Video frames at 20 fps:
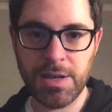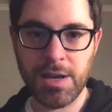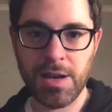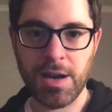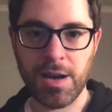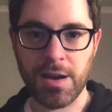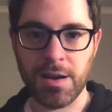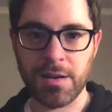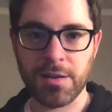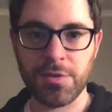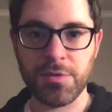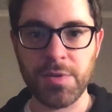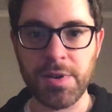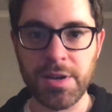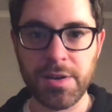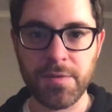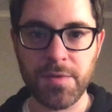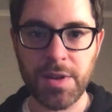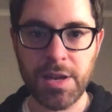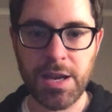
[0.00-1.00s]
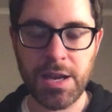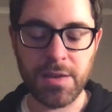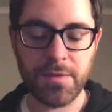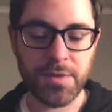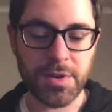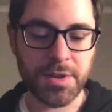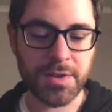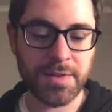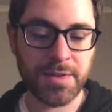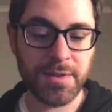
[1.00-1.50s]
uh, grid of the
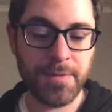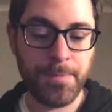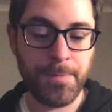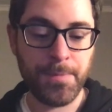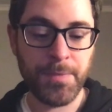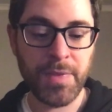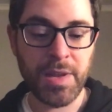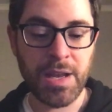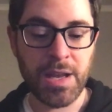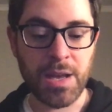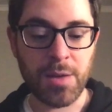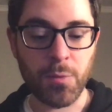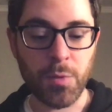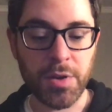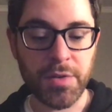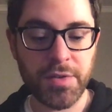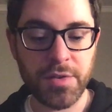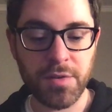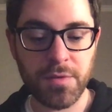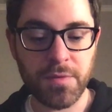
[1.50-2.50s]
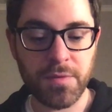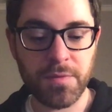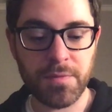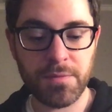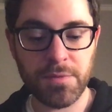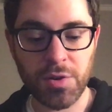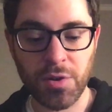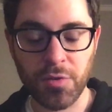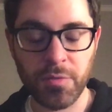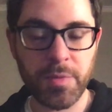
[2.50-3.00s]
canvas. And once you've
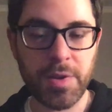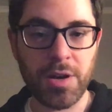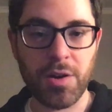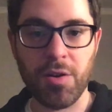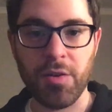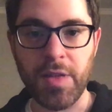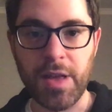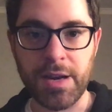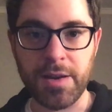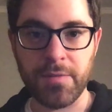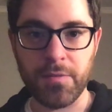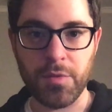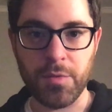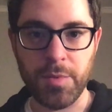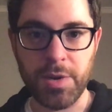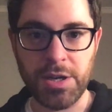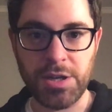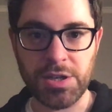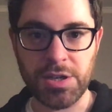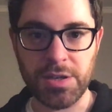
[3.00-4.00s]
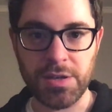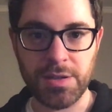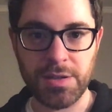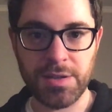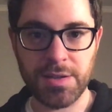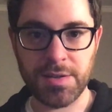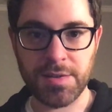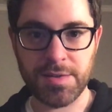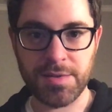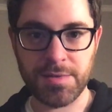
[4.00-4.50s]
told me all that information,
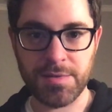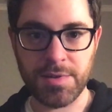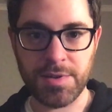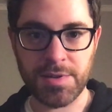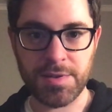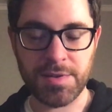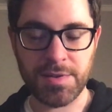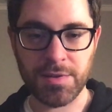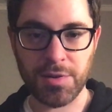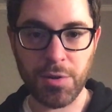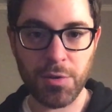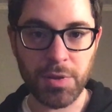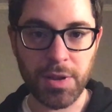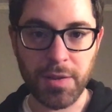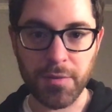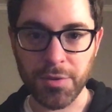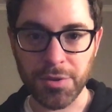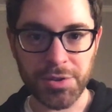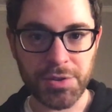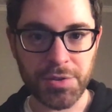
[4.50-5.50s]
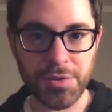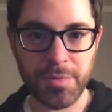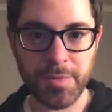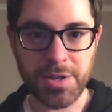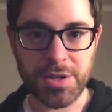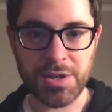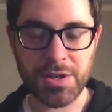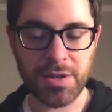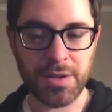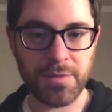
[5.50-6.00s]
this, this low-level two-dimensional